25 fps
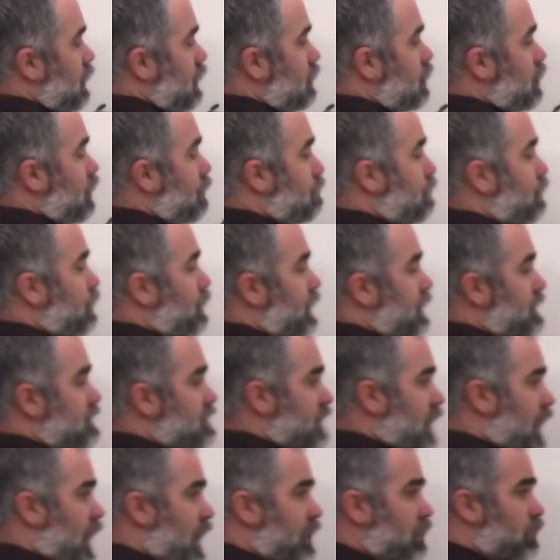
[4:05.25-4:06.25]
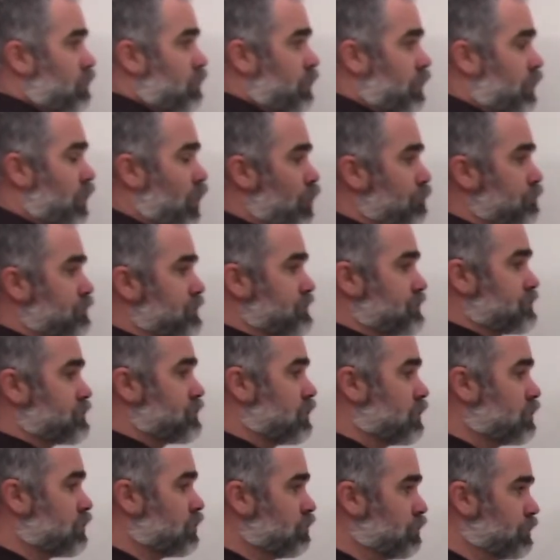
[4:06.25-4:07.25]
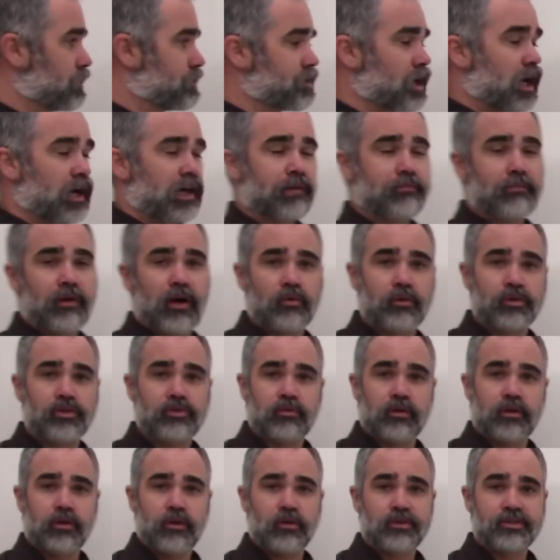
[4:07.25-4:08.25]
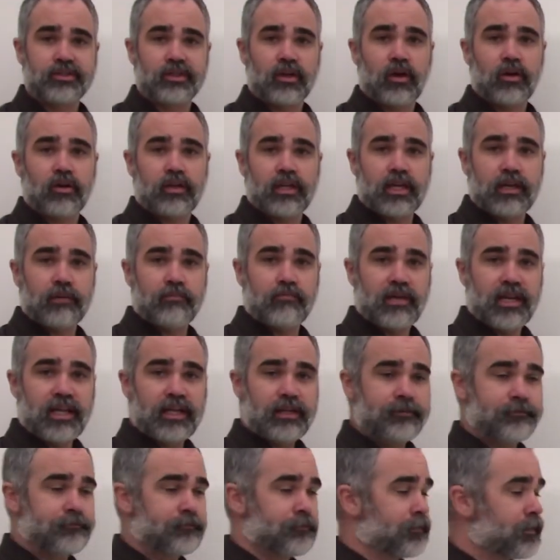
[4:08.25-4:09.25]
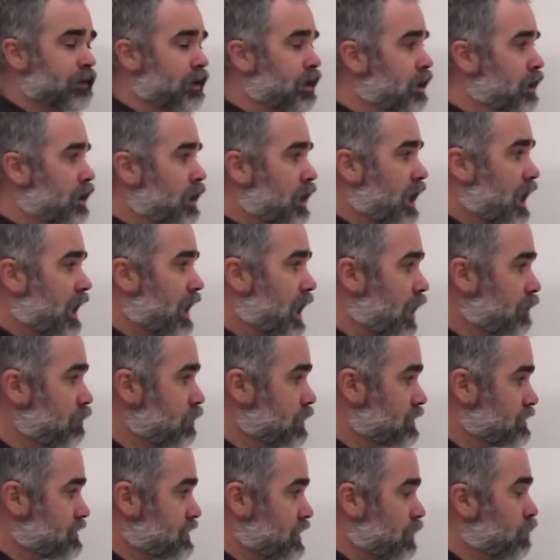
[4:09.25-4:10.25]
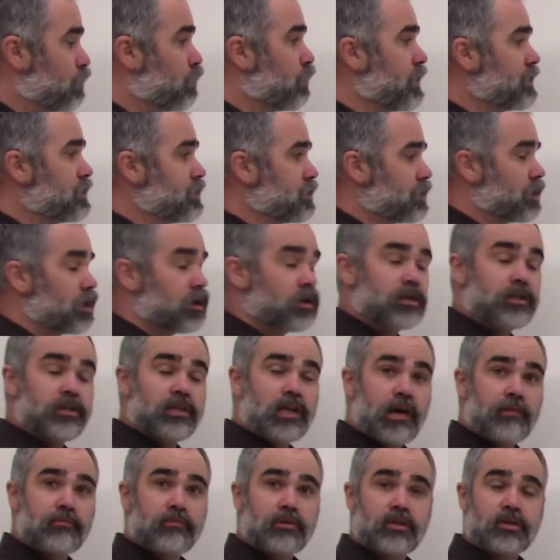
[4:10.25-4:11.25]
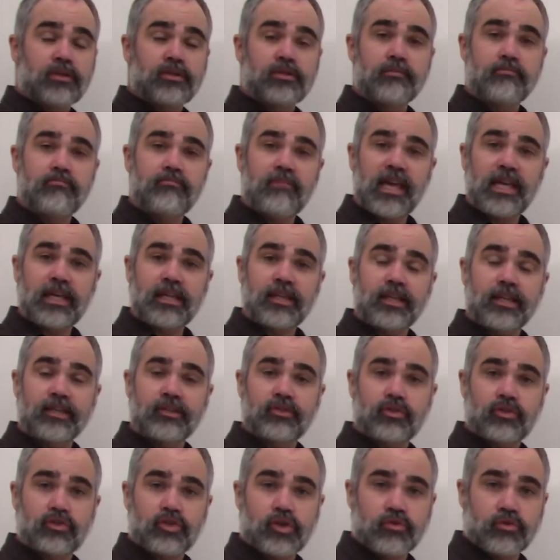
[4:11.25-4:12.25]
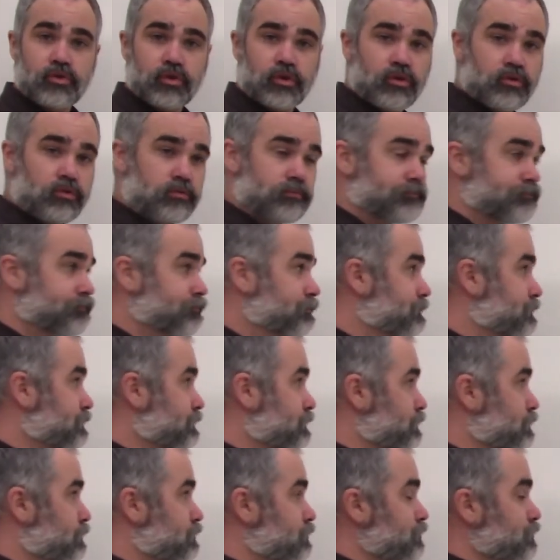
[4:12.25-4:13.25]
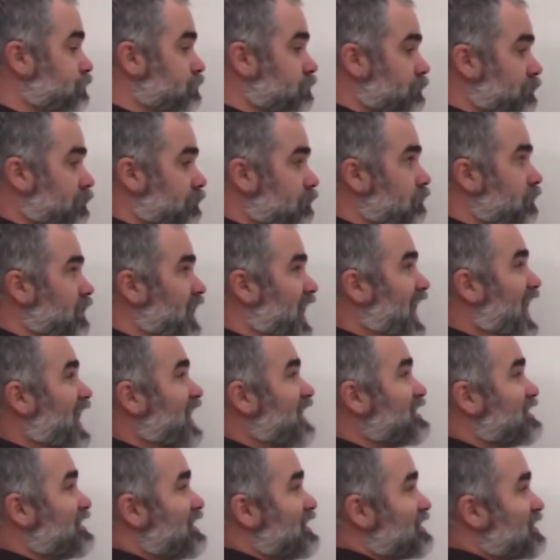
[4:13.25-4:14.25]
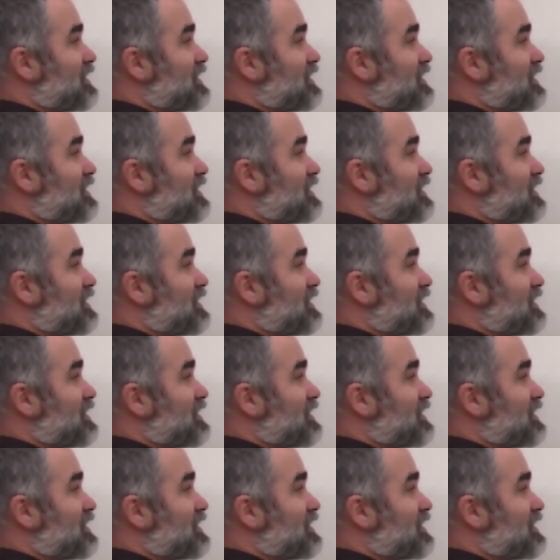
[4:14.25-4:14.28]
you could put a dot or an open circle, and we'll talk about which one of those in a minute. And I want to say which numbers make this true. X is